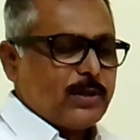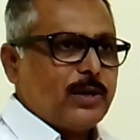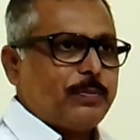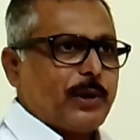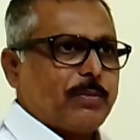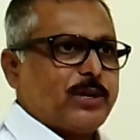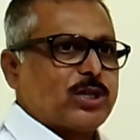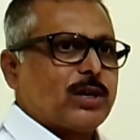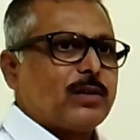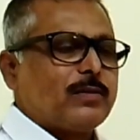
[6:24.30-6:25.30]

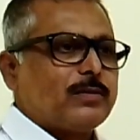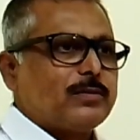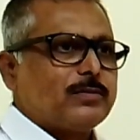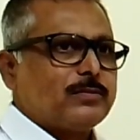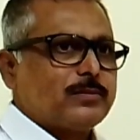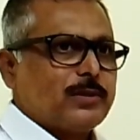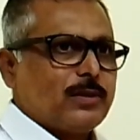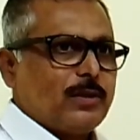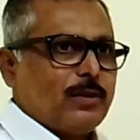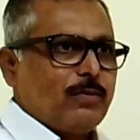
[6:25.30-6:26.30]
Information.
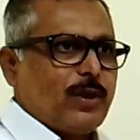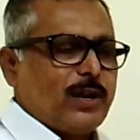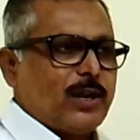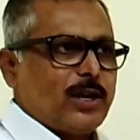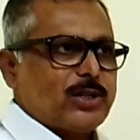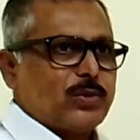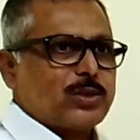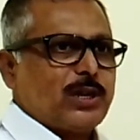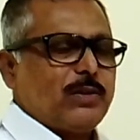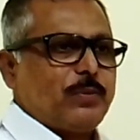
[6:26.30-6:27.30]
When he receives
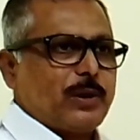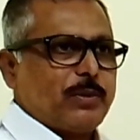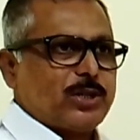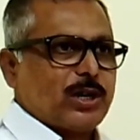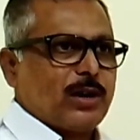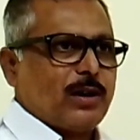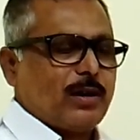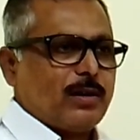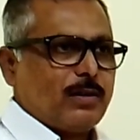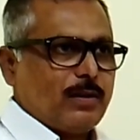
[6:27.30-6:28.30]
the information,
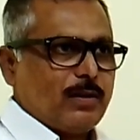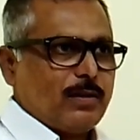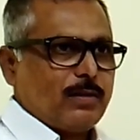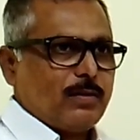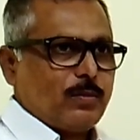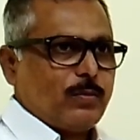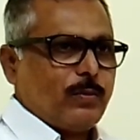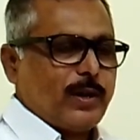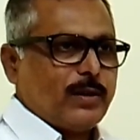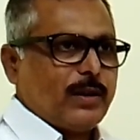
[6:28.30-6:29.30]

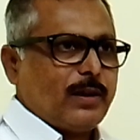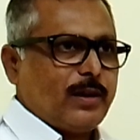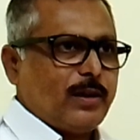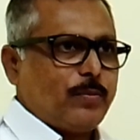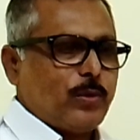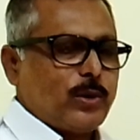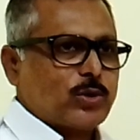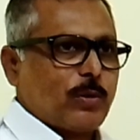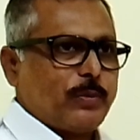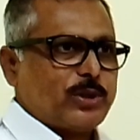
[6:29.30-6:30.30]
when any police
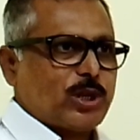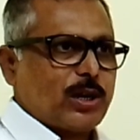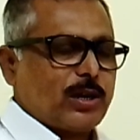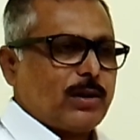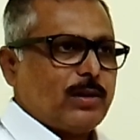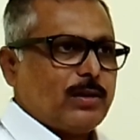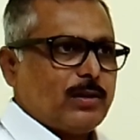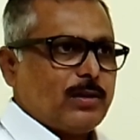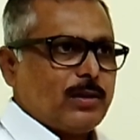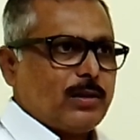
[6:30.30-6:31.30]
officer
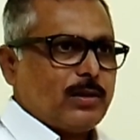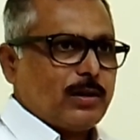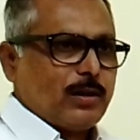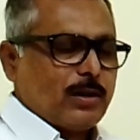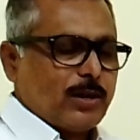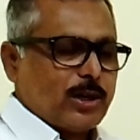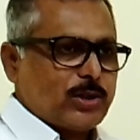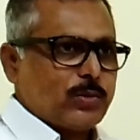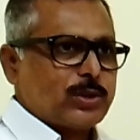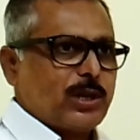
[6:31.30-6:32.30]

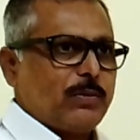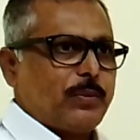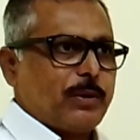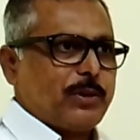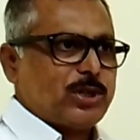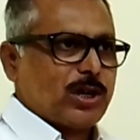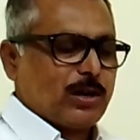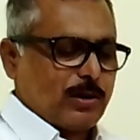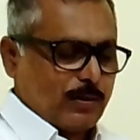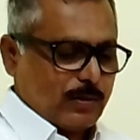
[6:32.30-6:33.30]
receives the
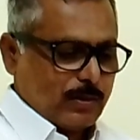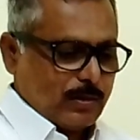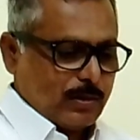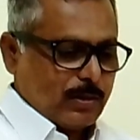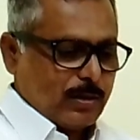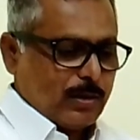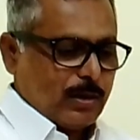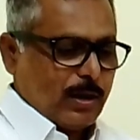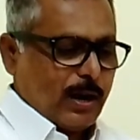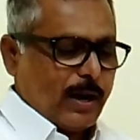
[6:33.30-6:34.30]
information,
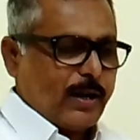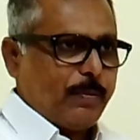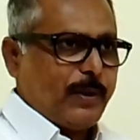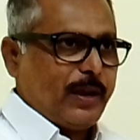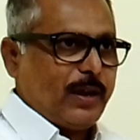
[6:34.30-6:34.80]
and if